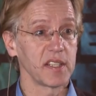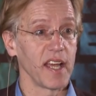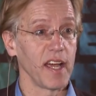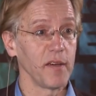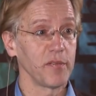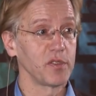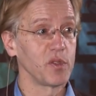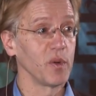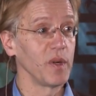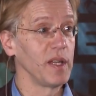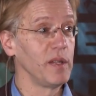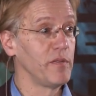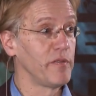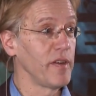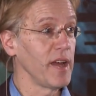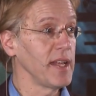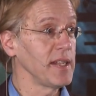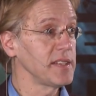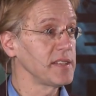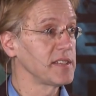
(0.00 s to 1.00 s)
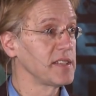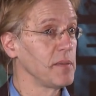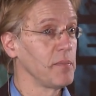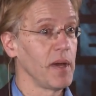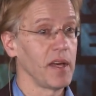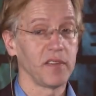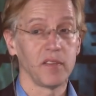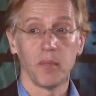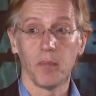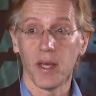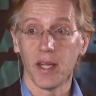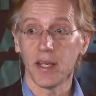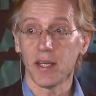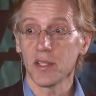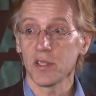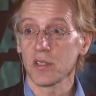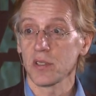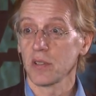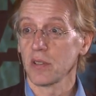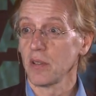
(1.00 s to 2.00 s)
have to invent the
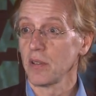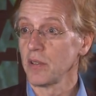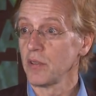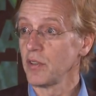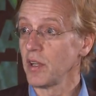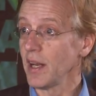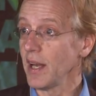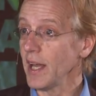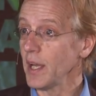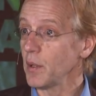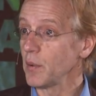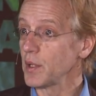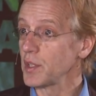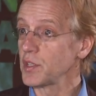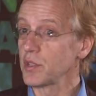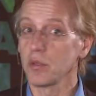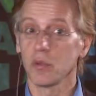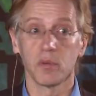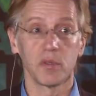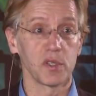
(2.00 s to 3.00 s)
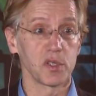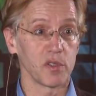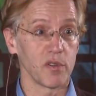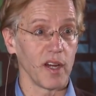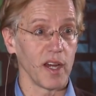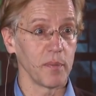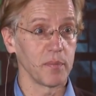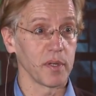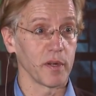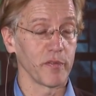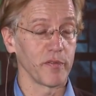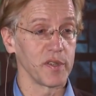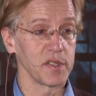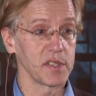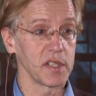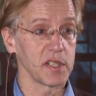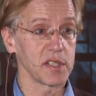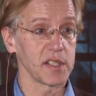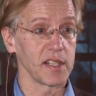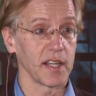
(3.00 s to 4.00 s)
mathematics, the language to describe their
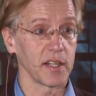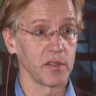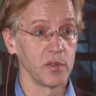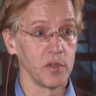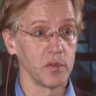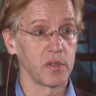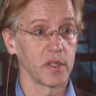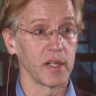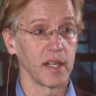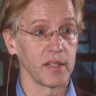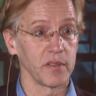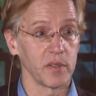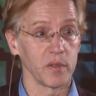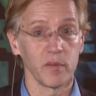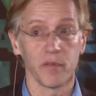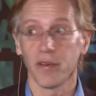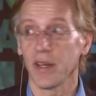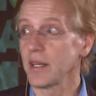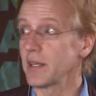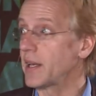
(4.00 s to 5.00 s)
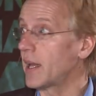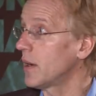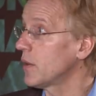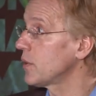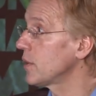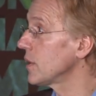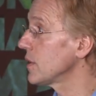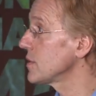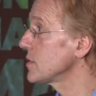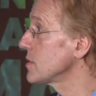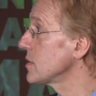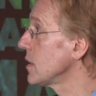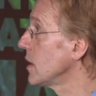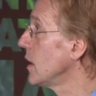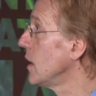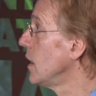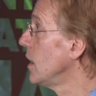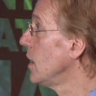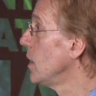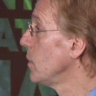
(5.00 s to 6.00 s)
physics, like Newton had to invent calculus.
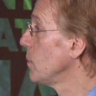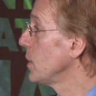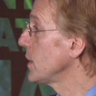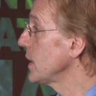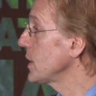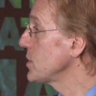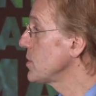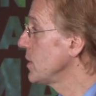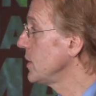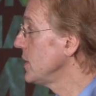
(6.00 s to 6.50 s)
But actually,